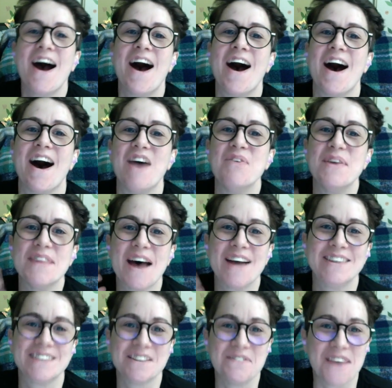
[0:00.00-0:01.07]
And
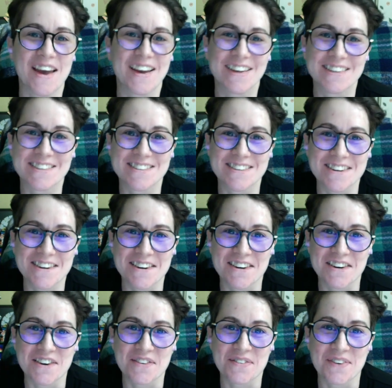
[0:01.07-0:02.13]
that's the vagus
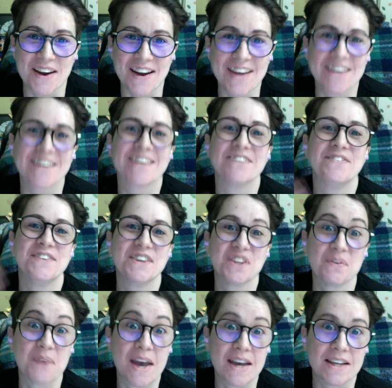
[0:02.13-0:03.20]
nerve, right? You can feel
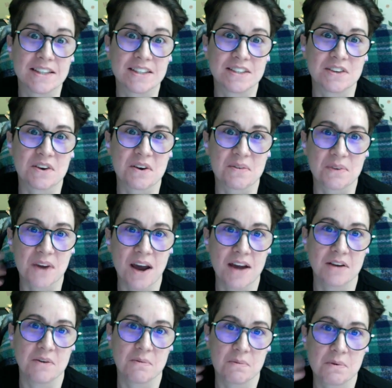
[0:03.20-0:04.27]
the vagus nerve
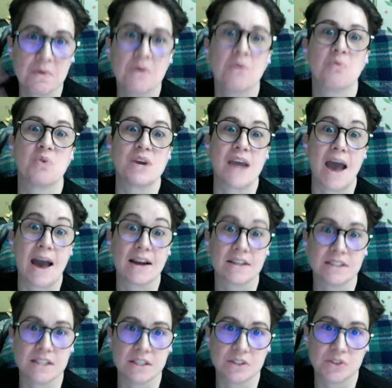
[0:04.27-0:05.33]
kind of
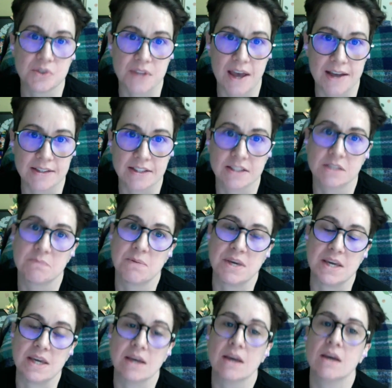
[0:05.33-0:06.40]
reacting to the
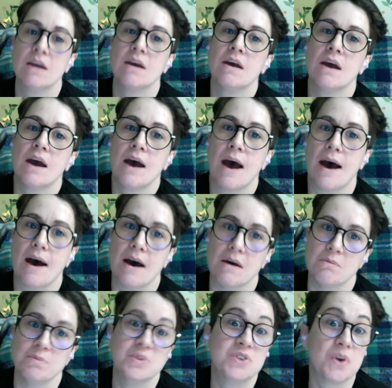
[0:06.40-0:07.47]
SSP.
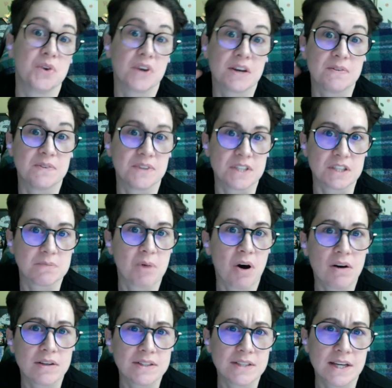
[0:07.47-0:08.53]
So you can feel this
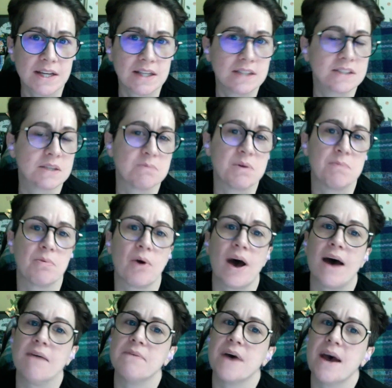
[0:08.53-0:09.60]
pulsating. Some people
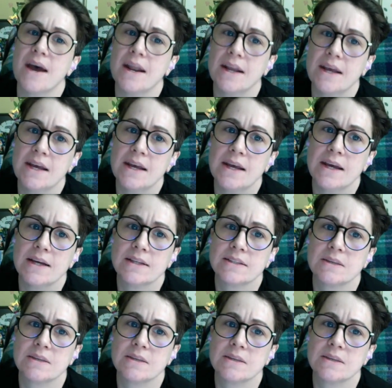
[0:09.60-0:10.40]
have headaches.